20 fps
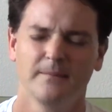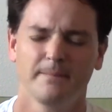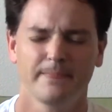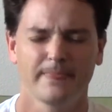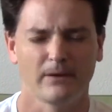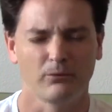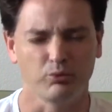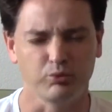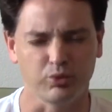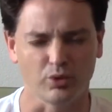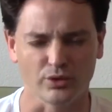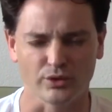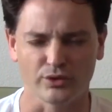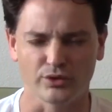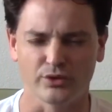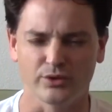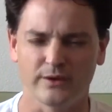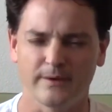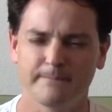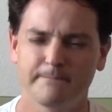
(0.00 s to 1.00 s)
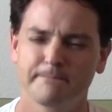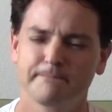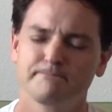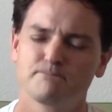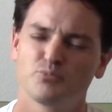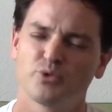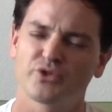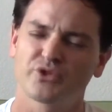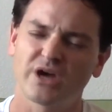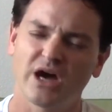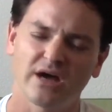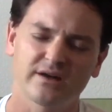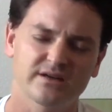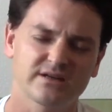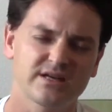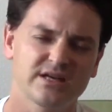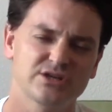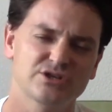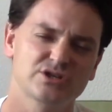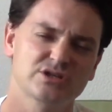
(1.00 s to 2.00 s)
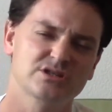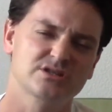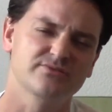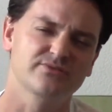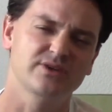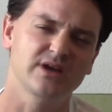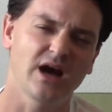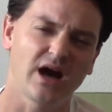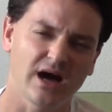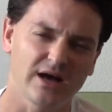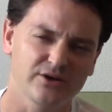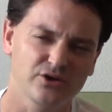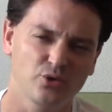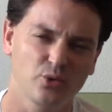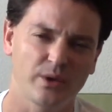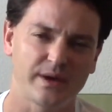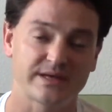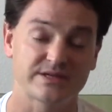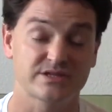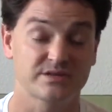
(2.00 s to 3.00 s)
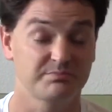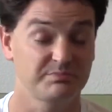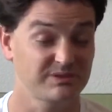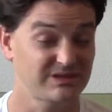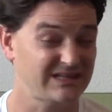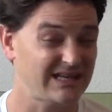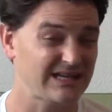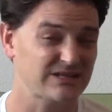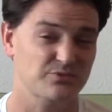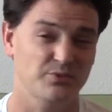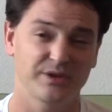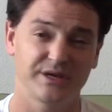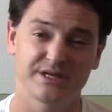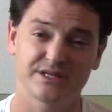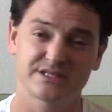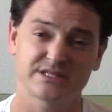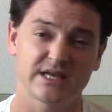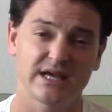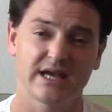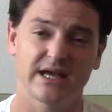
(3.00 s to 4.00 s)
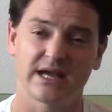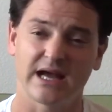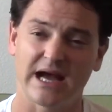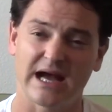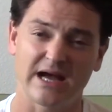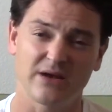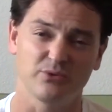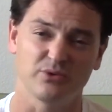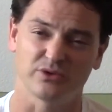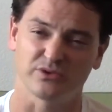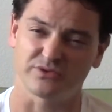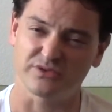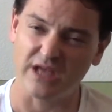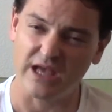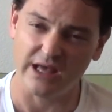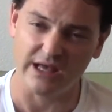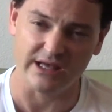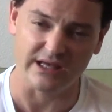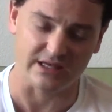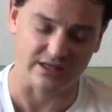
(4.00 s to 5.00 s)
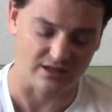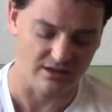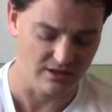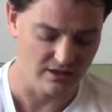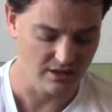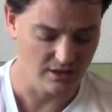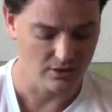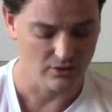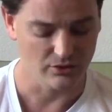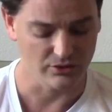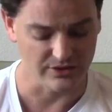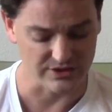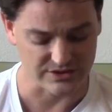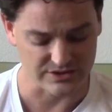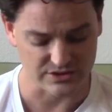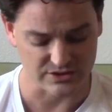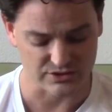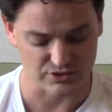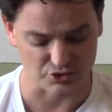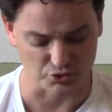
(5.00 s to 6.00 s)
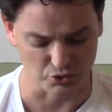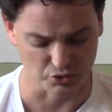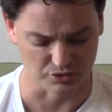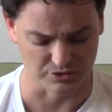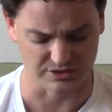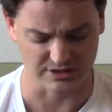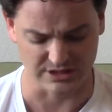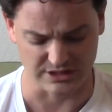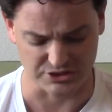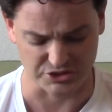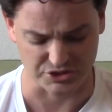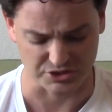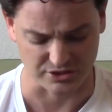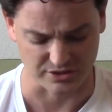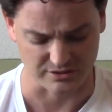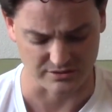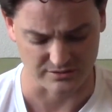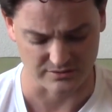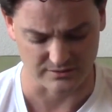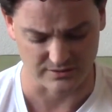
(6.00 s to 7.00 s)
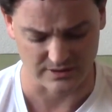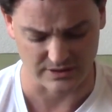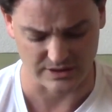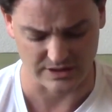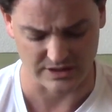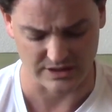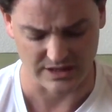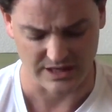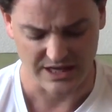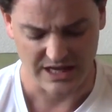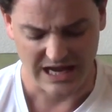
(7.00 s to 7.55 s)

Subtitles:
word with connotations of conquest, but that's what he's saying. I will take this school teacher, right?